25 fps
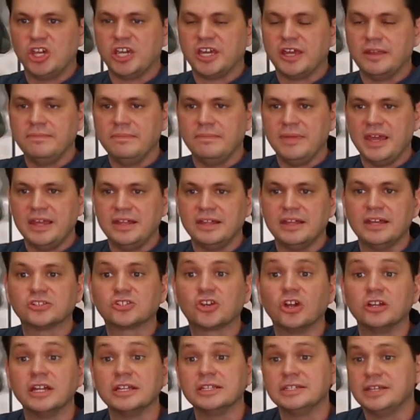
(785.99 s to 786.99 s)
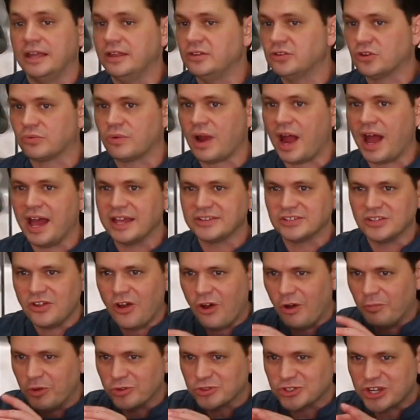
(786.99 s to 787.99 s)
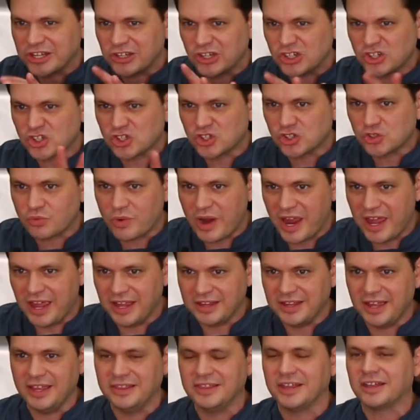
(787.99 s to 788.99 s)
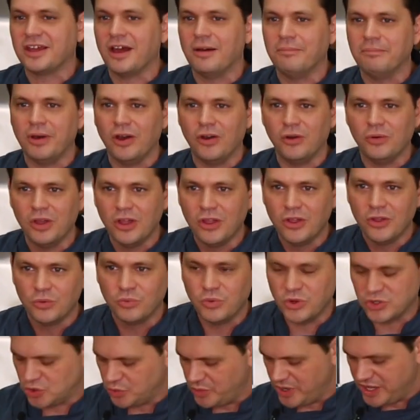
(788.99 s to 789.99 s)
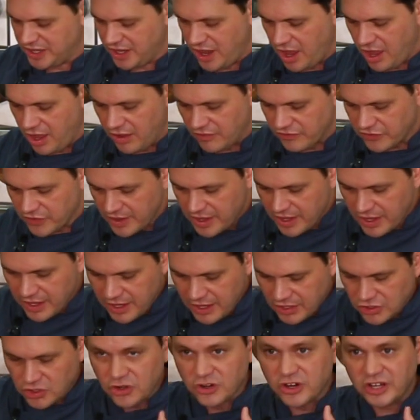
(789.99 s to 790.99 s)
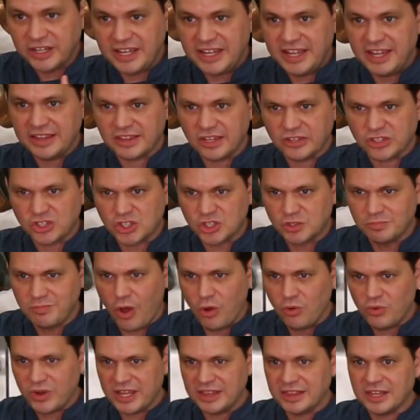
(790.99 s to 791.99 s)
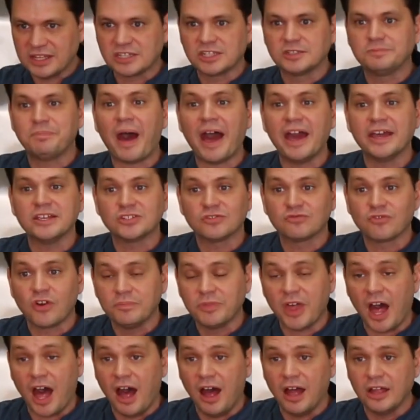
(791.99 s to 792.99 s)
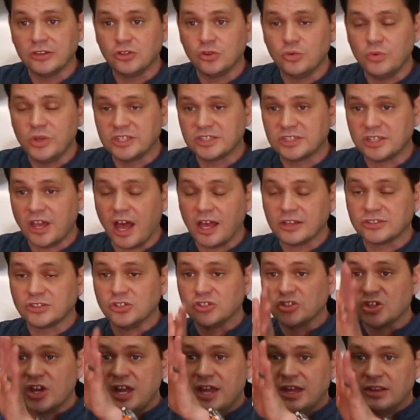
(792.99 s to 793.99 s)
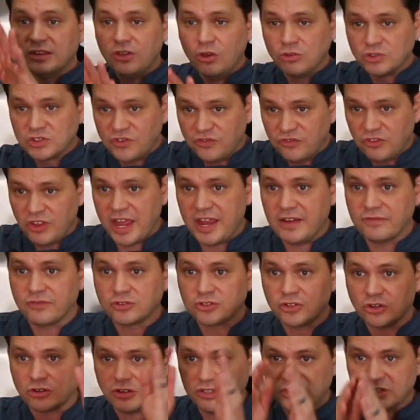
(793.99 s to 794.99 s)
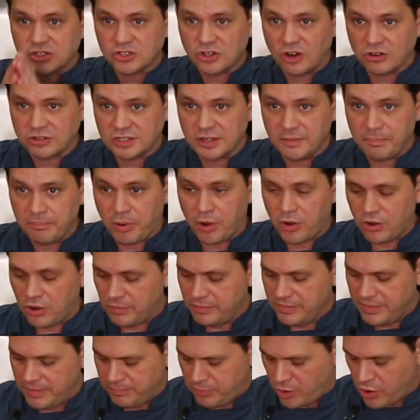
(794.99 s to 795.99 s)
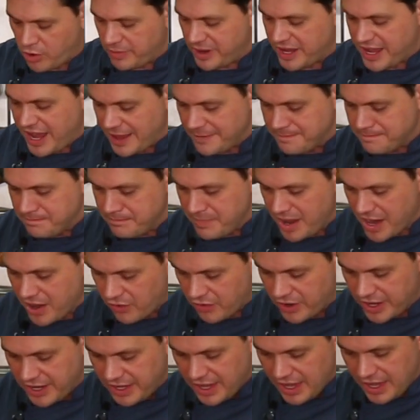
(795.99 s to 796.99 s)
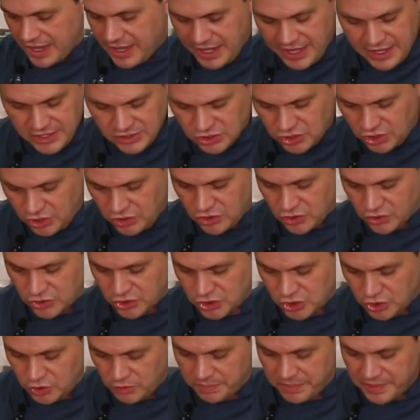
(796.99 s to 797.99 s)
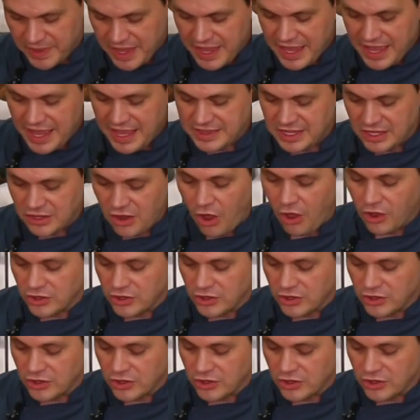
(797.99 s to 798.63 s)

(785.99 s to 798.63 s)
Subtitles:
chicken meat is going to tenderize and almost kind of shred in the gumbo, which we love. You're going to get the smoke and the spice from the andouille sausage. Those flavors are going to start to permeate and marry into your soup. And then